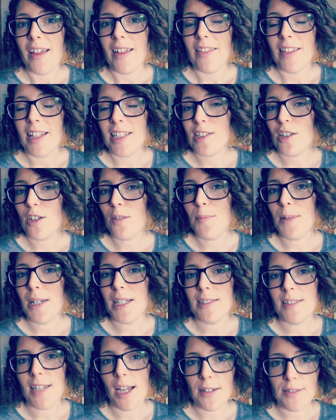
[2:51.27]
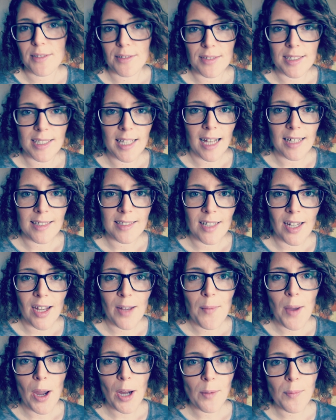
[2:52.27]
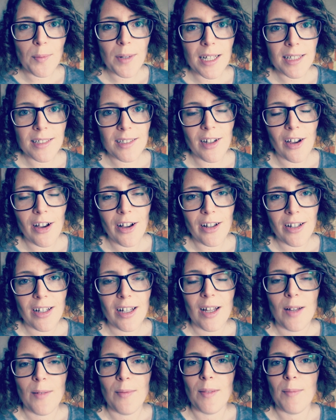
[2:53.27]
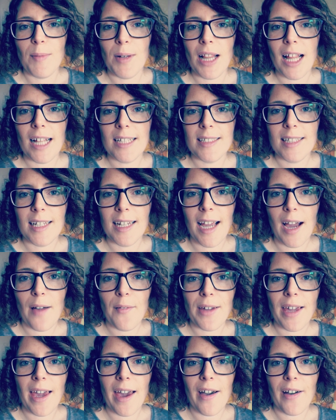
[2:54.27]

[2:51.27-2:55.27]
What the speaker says: this could be a total disaster. I'm hoping it's not, but let's see how we get